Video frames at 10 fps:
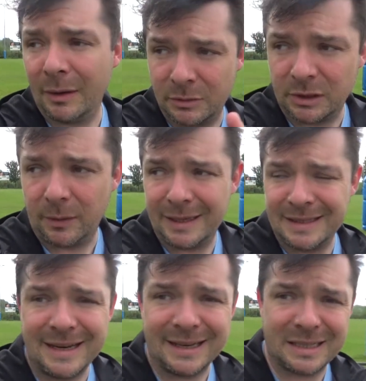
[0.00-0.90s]
I'm gonna go
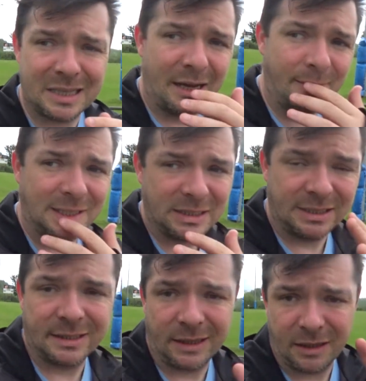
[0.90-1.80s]
ask Dennis that because
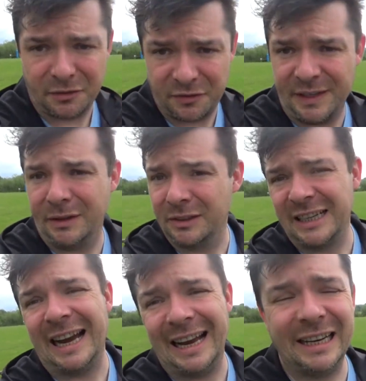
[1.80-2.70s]
he's like the field
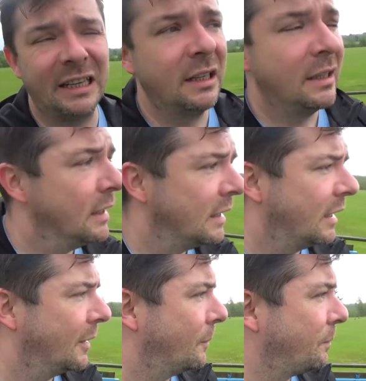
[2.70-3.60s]
guy.
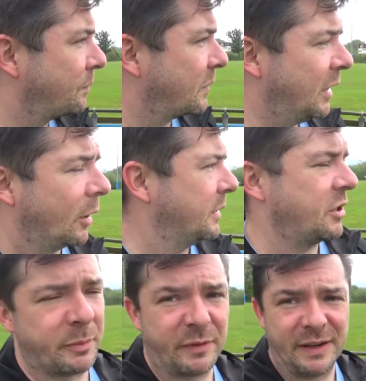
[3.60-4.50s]
Um, he always
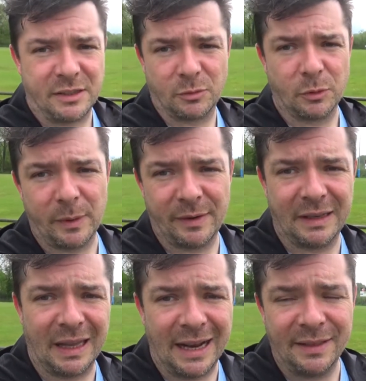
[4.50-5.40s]
supervises when we have
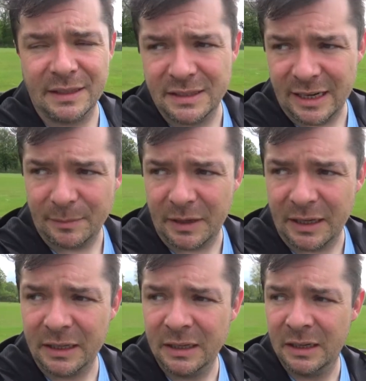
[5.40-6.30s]
to line this damn
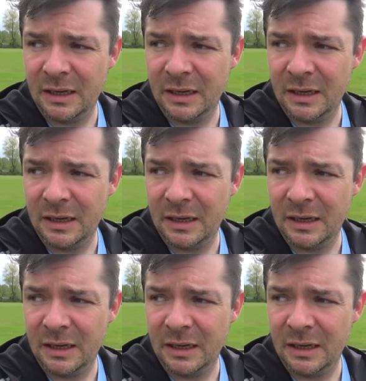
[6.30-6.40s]
thing.